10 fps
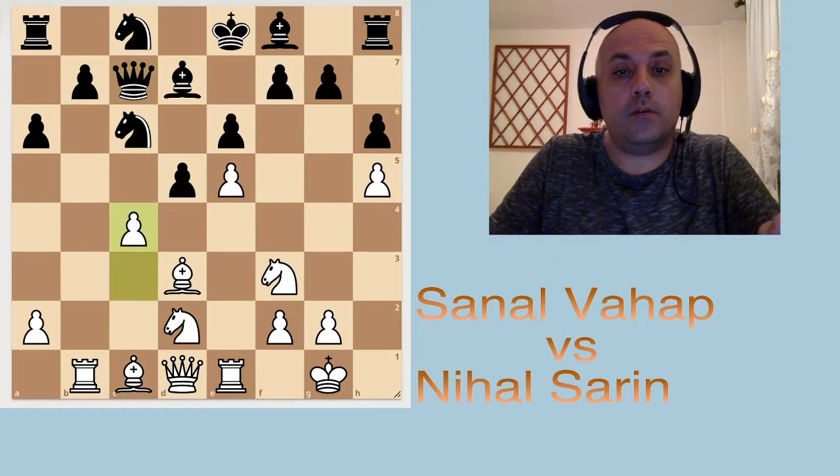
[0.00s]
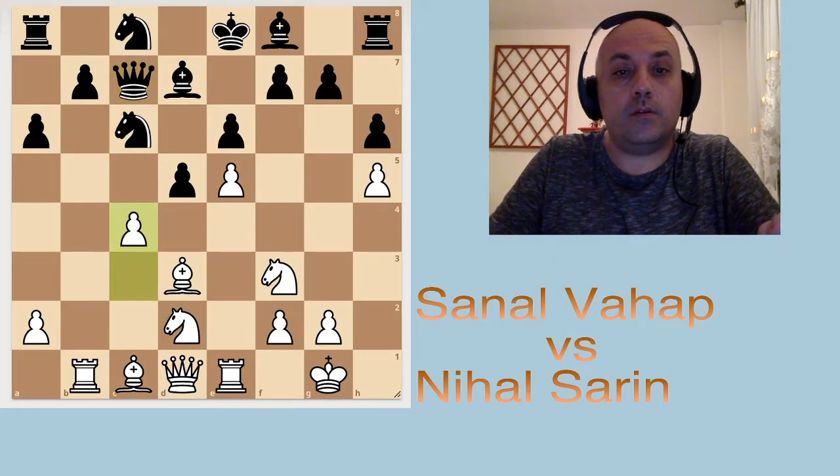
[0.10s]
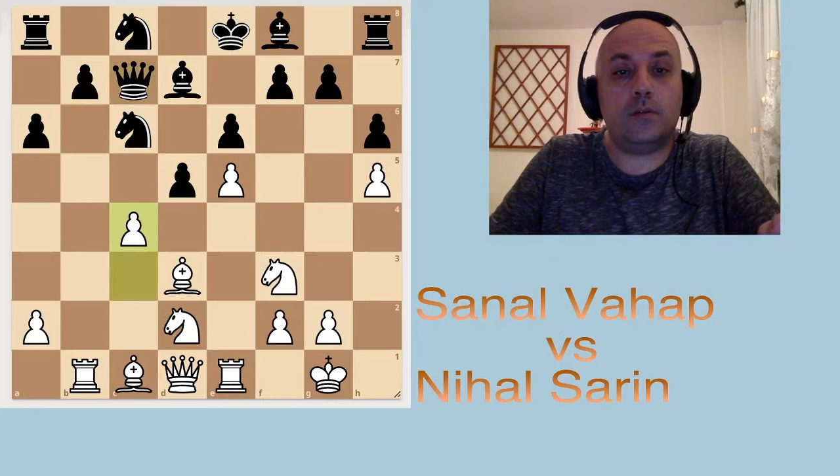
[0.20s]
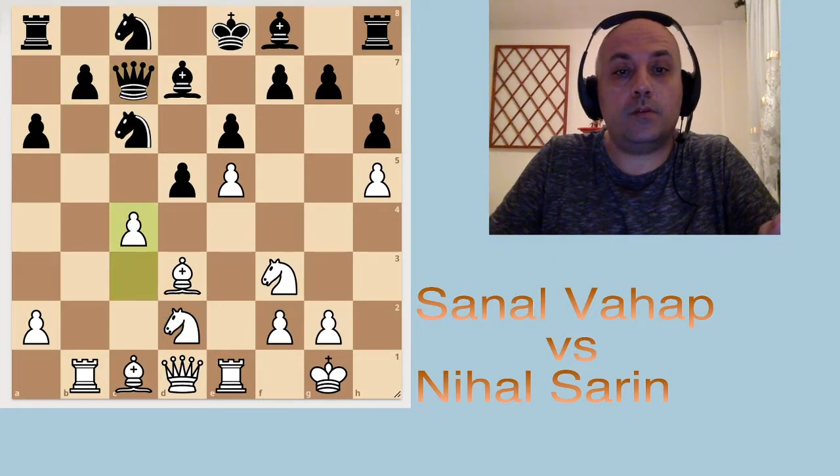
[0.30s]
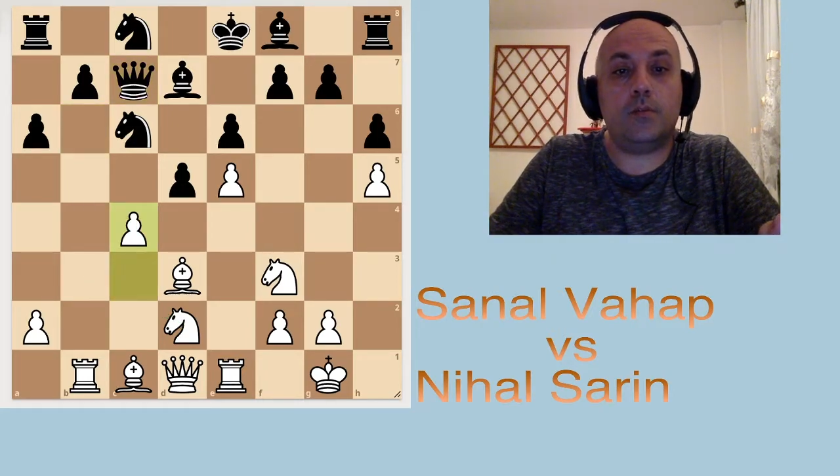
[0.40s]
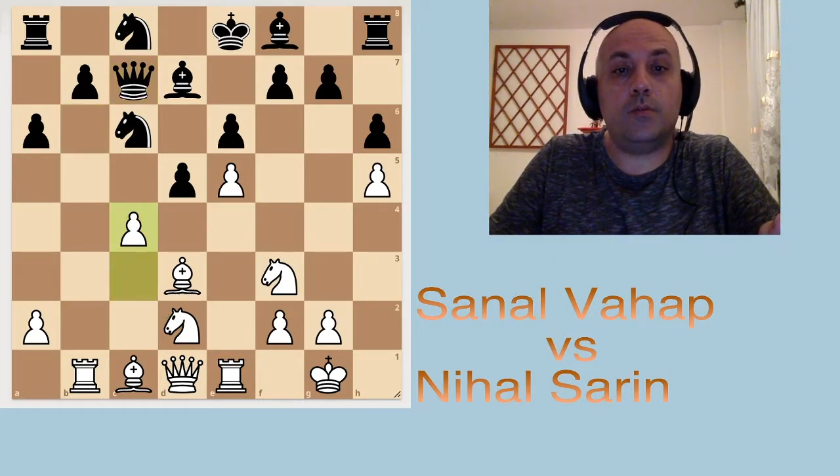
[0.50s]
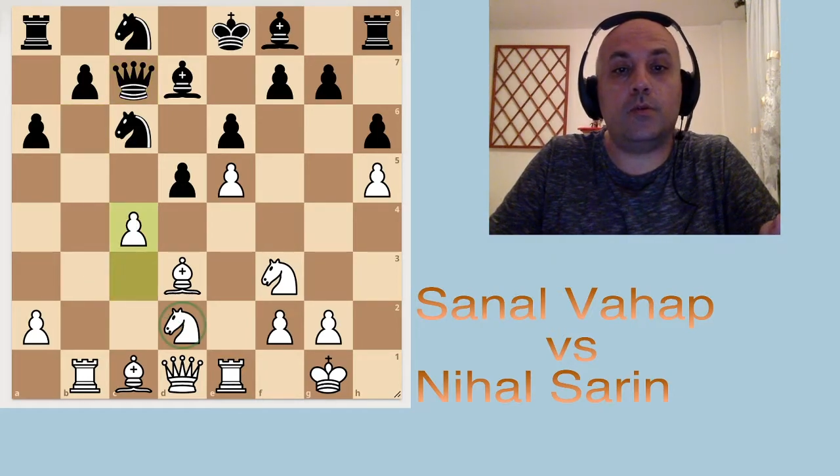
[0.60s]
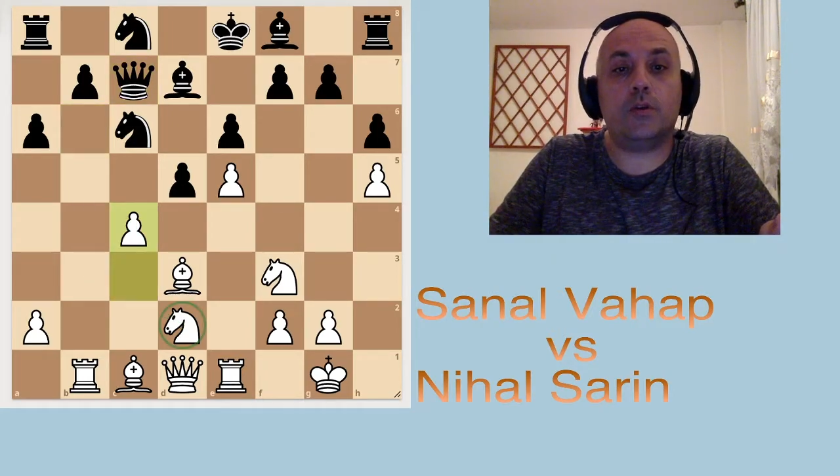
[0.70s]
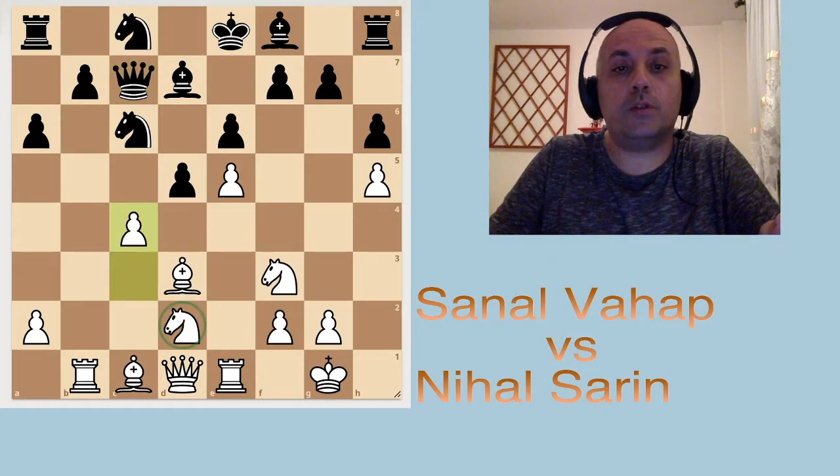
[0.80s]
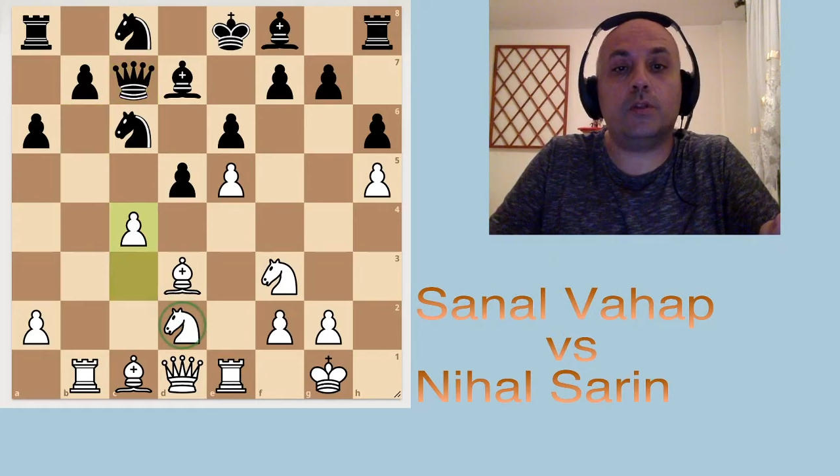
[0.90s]
that
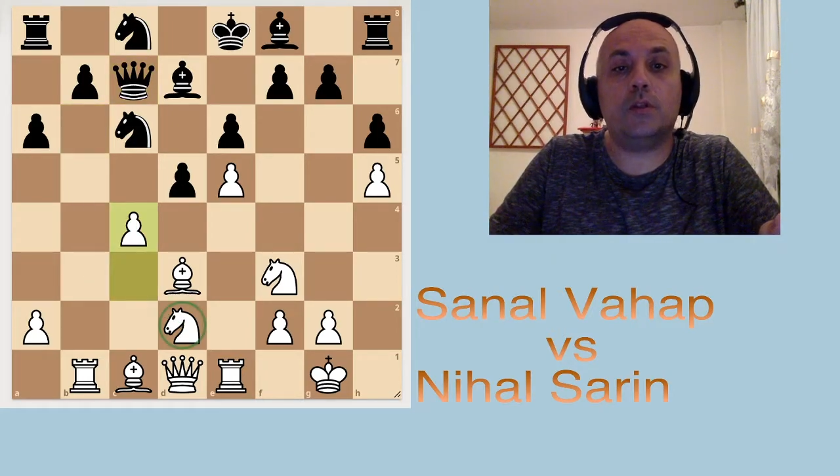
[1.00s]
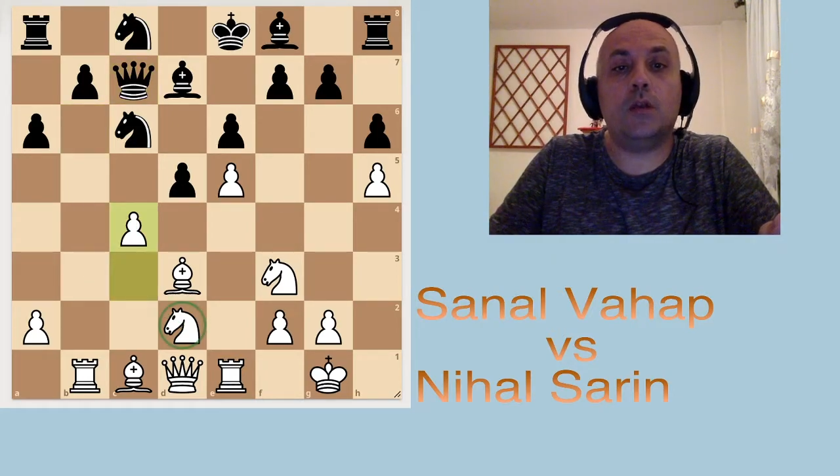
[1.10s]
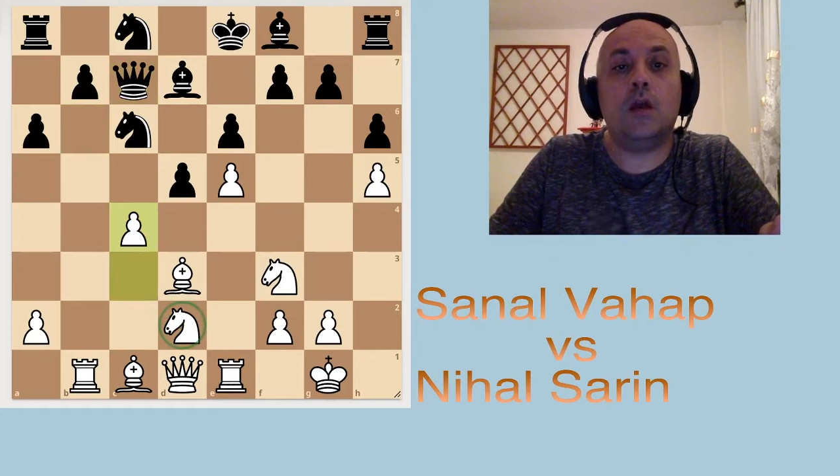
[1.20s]
supports it.